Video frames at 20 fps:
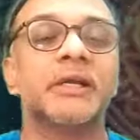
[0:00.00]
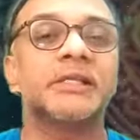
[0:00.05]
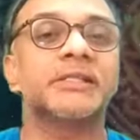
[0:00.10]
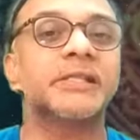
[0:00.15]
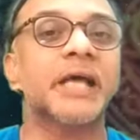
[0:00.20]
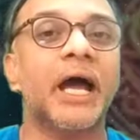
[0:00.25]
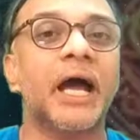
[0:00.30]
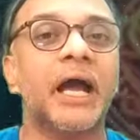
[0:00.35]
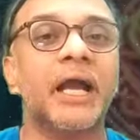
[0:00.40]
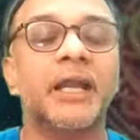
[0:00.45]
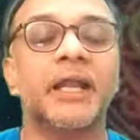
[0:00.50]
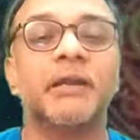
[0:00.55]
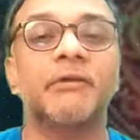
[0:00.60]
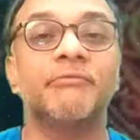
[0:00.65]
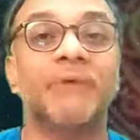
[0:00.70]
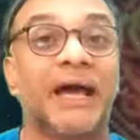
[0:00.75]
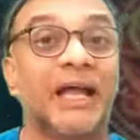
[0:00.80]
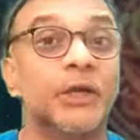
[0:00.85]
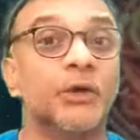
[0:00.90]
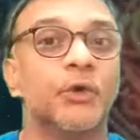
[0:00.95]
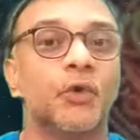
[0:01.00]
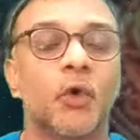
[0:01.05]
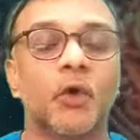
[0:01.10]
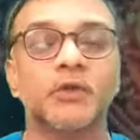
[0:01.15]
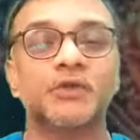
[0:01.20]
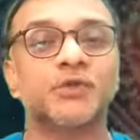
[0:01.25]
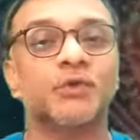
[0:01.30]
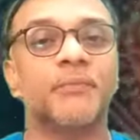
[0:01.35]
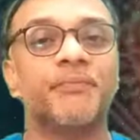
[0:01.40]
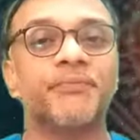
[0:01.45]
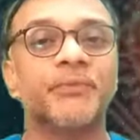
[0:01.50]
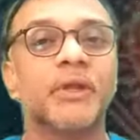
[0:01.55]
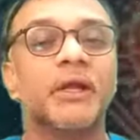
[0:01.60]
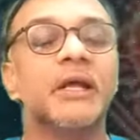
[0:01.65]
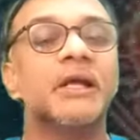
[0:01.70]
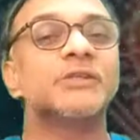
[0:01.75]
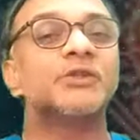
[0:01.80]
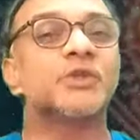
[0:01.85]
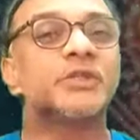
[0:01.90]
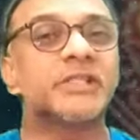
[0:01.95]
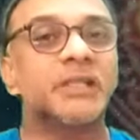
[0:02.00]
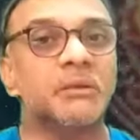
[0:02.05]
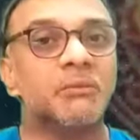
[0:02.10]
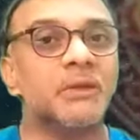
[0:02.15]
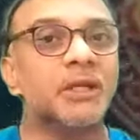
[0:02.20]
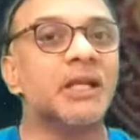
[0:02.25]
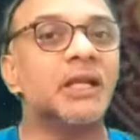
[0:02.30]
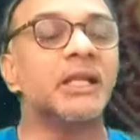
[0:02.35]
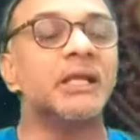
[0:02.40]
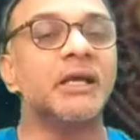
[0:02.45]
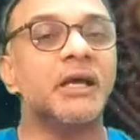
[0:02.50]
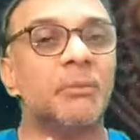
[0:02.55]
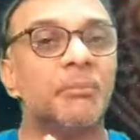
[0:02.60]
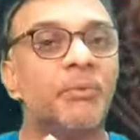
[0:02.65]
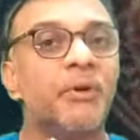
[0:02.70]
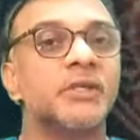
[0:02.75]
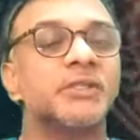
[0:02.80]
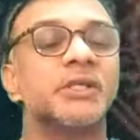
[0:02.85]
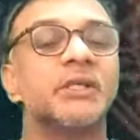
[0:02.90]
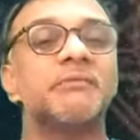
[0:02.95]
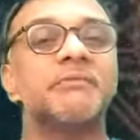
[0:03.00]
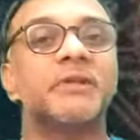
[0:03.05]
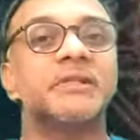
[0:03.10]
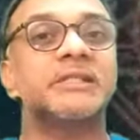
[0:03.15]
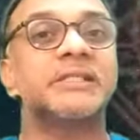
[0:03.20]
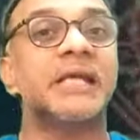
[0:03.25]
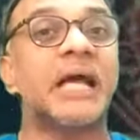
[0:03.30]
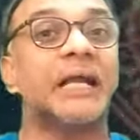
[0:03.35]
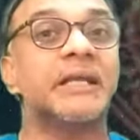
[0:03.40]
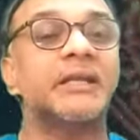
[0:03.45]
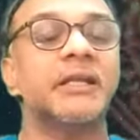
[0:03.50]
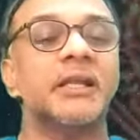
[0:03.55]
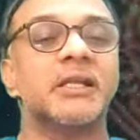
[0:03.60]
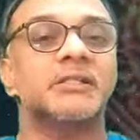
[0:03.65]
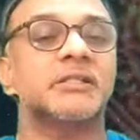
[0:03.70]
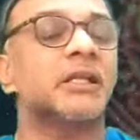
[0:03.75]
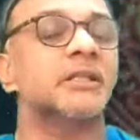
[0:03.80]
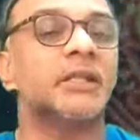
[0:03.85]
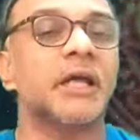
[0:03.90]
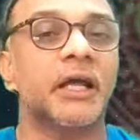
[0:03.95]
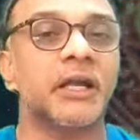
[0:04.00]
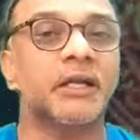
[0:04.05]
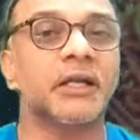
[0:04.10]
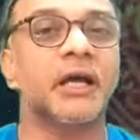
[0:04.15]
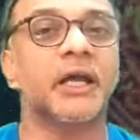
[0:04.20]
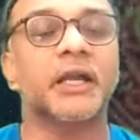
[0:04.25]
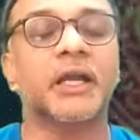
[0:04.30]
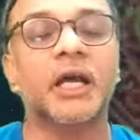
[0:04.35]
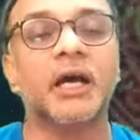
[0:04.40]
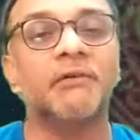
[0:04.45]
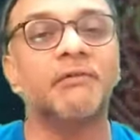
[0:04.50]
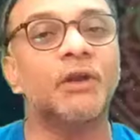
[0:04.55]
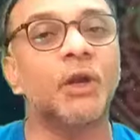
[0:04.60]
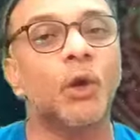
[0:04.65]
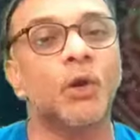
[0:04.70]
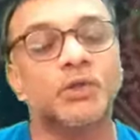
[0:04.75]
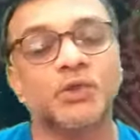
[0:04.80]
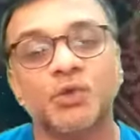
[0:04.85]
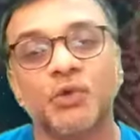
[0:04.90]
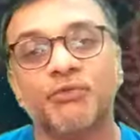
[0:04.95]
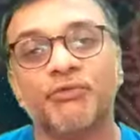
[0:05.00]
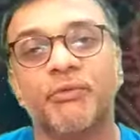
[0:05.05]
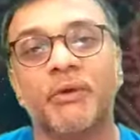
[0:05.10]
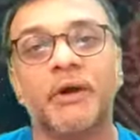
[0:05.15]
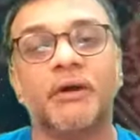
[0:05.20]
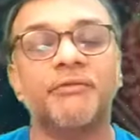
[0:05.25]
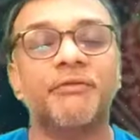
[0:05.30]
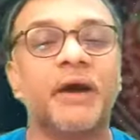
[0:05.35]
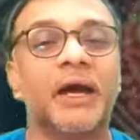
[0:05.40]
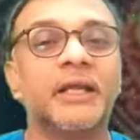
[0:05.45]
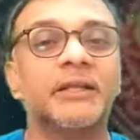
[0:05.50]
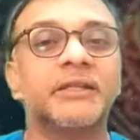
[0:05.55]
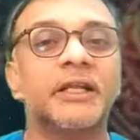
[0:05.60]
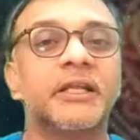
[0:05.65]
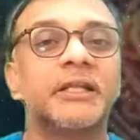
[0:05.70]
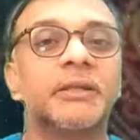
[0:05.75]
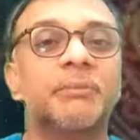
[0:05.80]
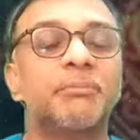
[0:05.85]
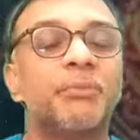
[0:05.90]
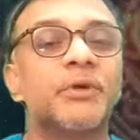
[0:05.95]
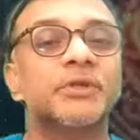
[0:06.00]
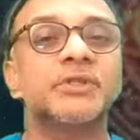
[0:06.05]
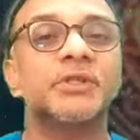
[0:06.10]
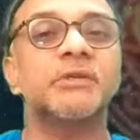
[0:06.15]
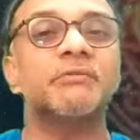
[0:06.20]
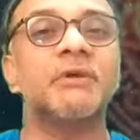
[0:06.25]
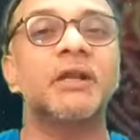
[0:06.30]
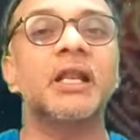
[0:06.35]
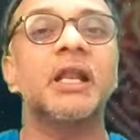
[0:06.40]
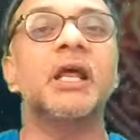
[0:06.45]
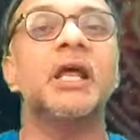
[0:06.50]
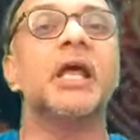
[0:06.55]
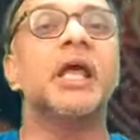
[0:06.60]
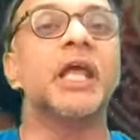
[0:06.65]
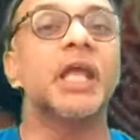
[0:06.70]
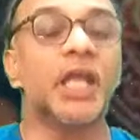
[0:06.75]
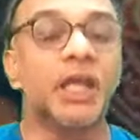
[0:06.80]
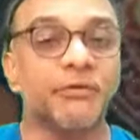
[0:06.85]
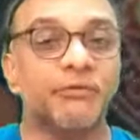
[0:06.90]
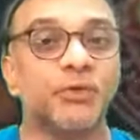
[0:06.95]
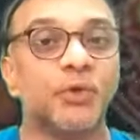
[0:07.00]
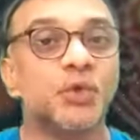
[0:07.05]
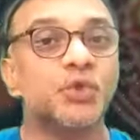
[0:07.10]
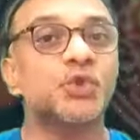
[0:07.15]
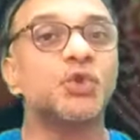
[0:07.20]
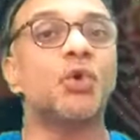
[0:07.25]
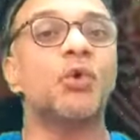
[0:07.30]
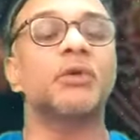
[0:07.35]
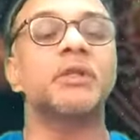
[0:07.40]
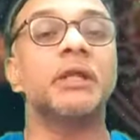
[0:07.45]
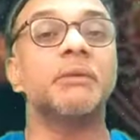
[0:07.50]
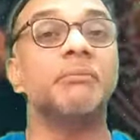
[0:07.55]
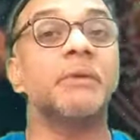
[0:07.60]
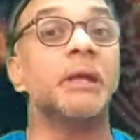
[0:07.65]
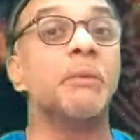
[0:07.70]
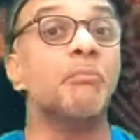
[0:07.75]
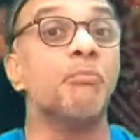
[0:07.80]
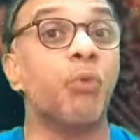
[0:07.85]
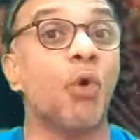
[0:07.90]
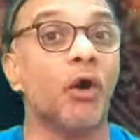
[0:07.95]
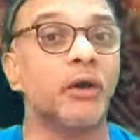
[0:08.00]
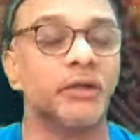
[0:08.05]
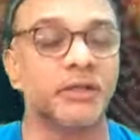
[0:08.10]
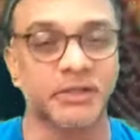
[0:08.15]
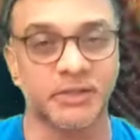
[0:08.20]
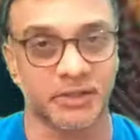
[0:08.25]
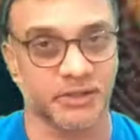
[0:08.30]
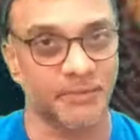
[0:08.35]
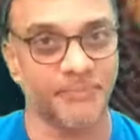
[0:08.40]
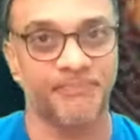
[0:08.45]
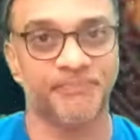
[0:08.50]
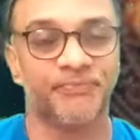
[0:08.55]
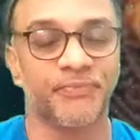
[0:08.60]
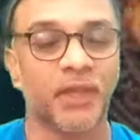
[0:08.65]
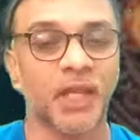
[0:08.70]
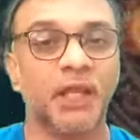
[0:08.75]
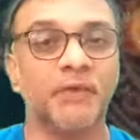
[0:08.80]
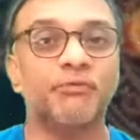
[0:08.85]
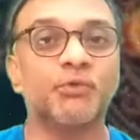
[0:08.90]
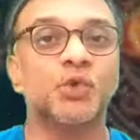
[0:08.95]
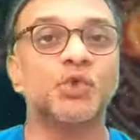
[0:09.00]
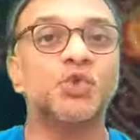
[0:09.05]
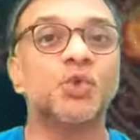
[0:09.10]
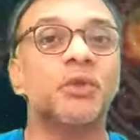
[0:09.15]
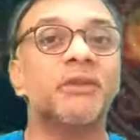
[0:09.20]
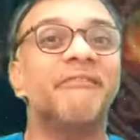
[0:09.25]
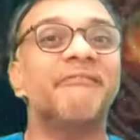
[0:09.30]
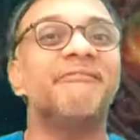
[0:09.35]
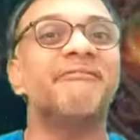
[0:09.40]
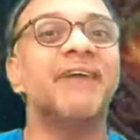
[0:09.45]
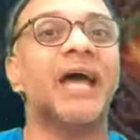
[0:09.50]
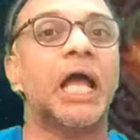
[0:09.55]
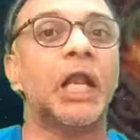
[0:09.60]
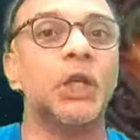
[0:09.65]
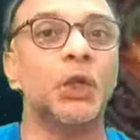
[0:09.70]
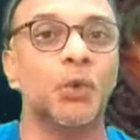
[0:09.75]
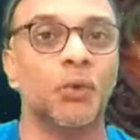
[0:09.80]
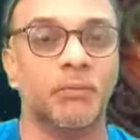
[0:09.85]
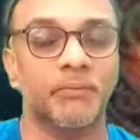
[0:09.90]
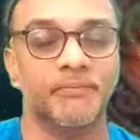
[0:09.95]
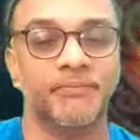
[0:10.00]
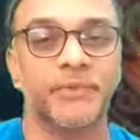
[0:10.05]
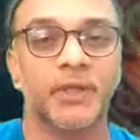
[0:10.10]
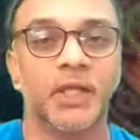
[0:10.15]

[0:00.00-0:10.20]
desired and valued also. So similarly, a person with Saturn as the Dharakaraka will also find that the person will, if you show them importance, if you show them value,